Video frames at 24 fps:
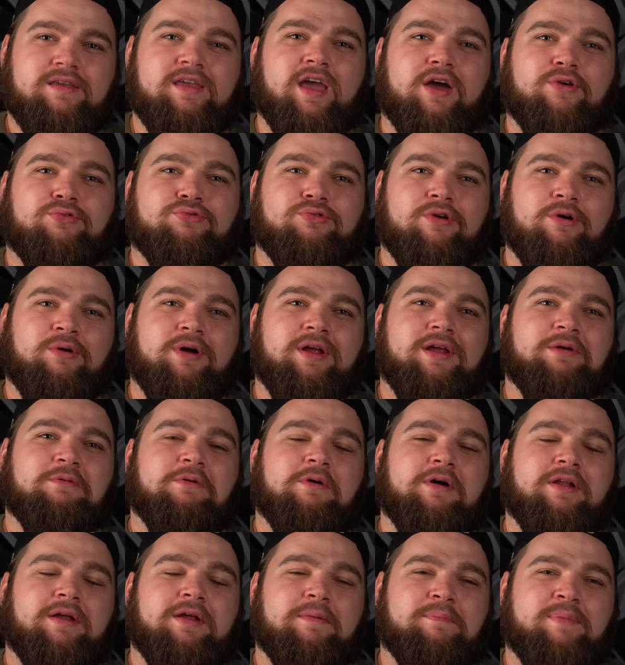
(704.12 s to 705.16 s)
Yeah. So
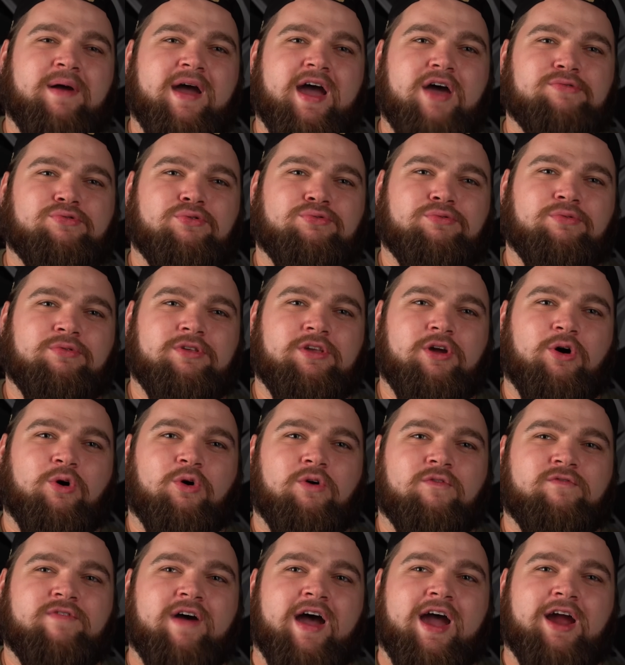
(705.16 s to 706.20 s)
when it passes through the
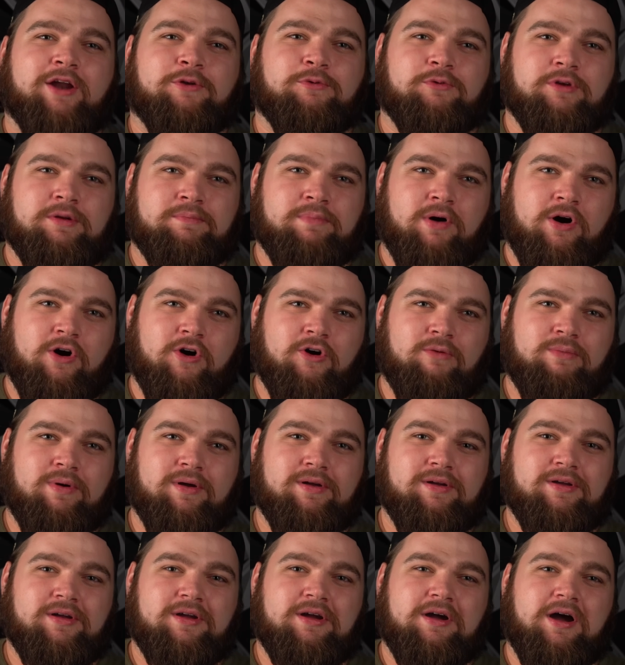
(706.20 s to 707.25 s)
olfactory bulb,
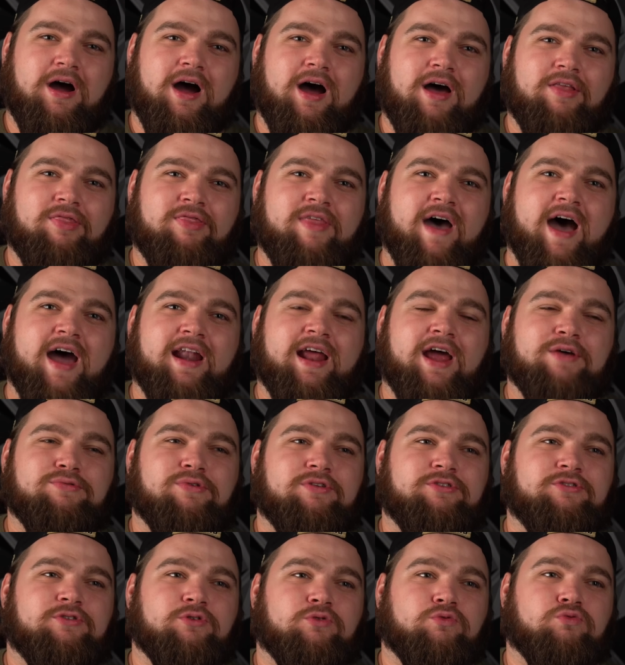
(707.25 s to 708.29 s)
that has a
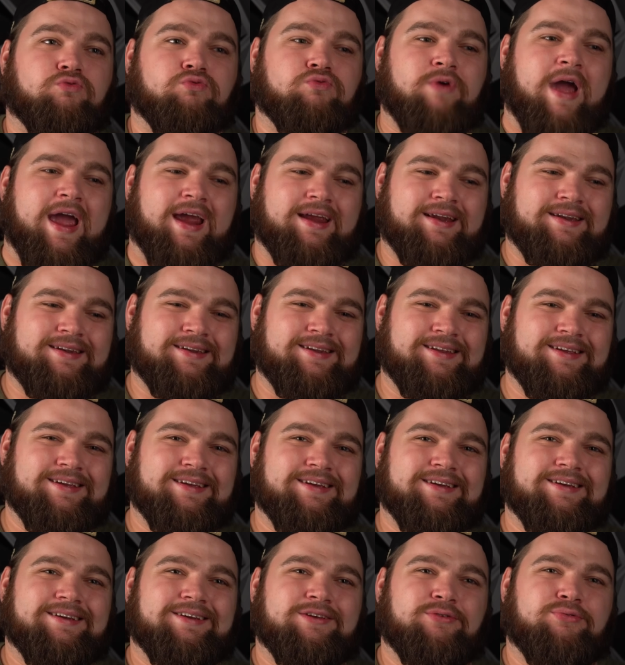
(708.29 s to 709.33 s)
direct
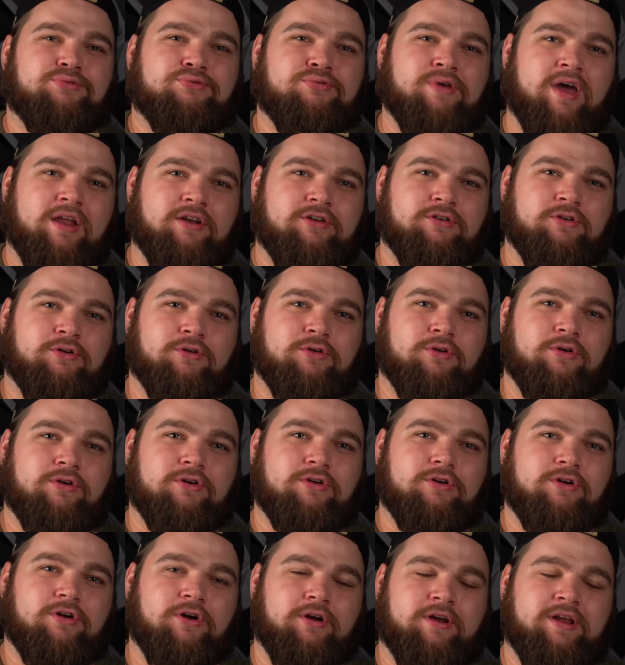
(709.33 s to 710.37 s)
center
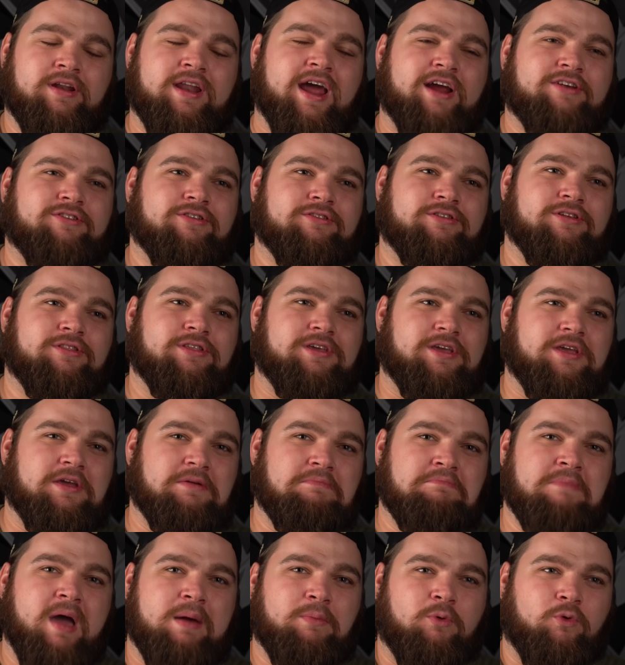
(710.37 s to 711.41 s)
or connection to the
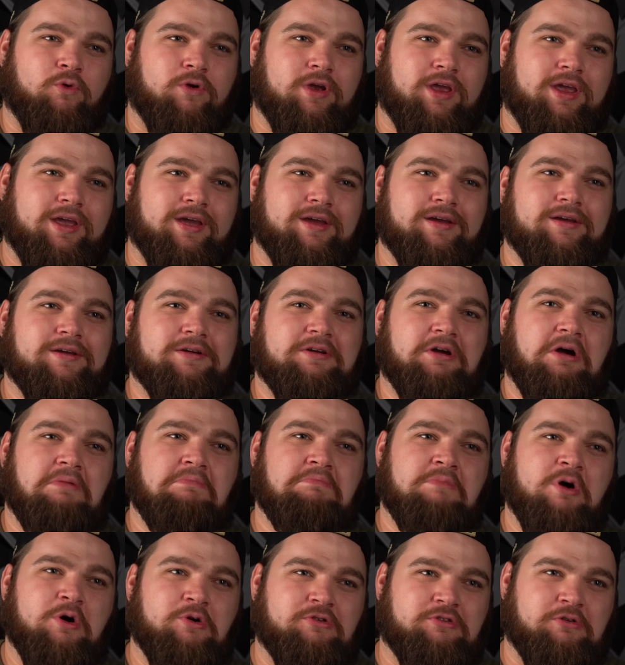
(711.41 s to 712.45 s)
memory,
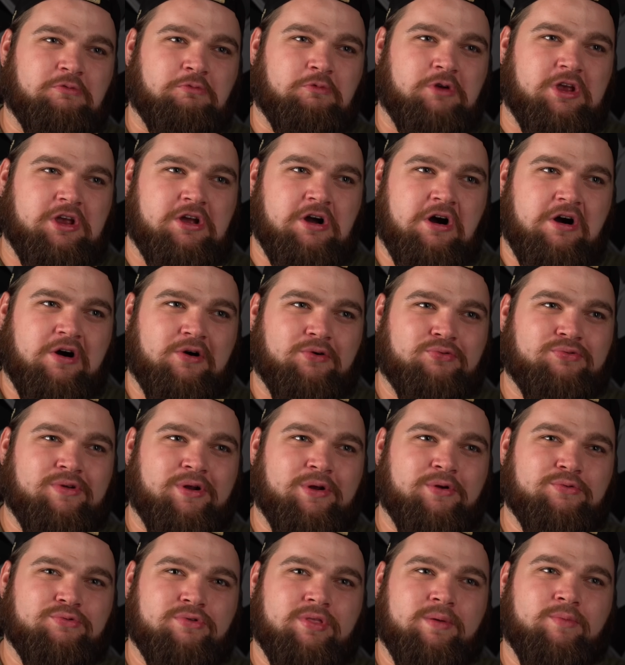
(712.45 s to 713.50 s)
emotion, recall
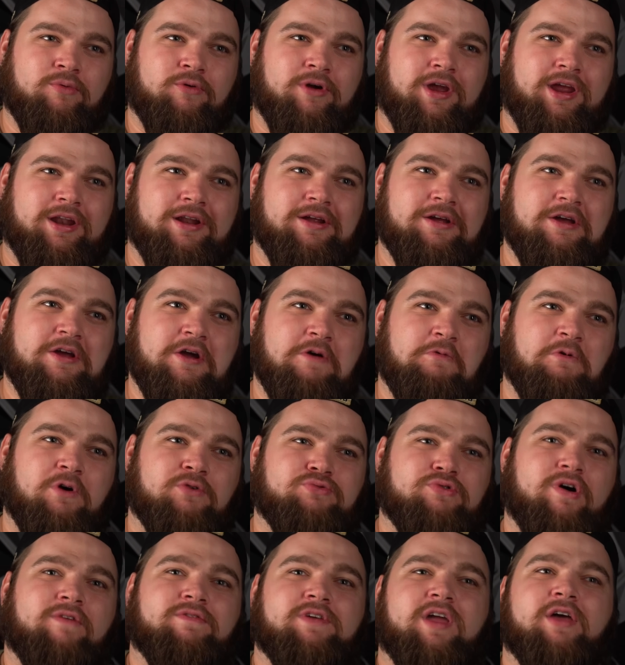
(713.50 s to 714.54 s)
centers of the brain. Whereas
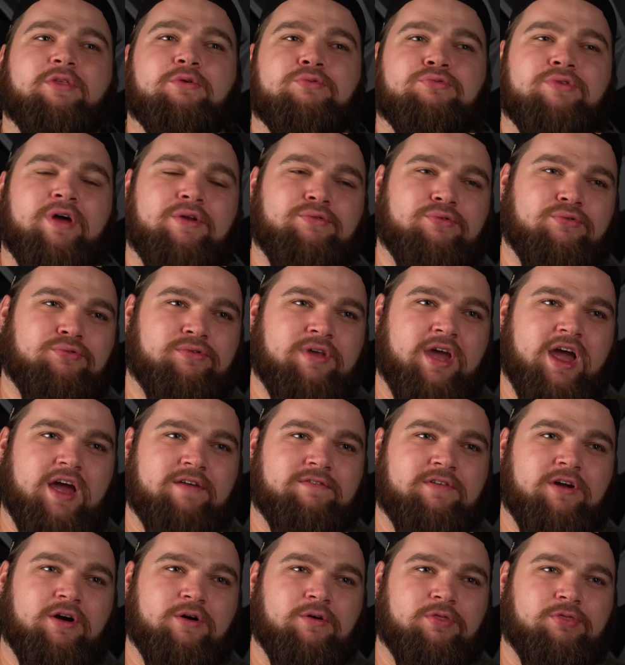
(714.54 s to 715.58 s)
all the other senses kind
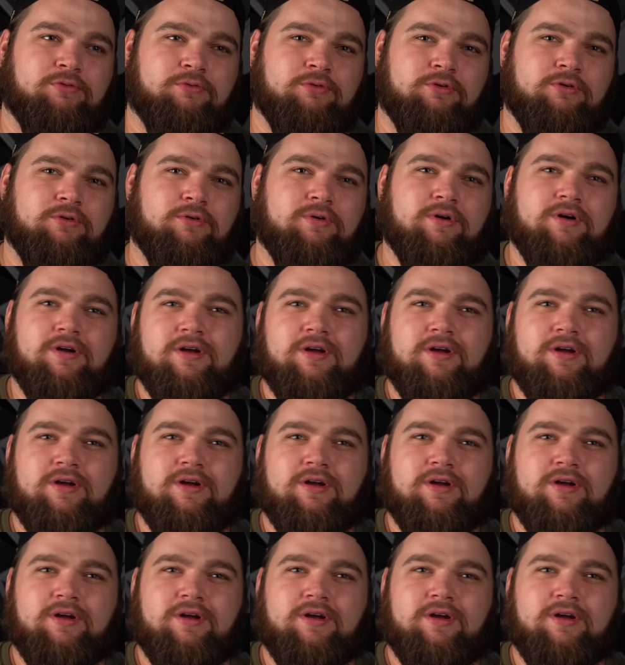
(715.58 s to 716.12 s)
of go through.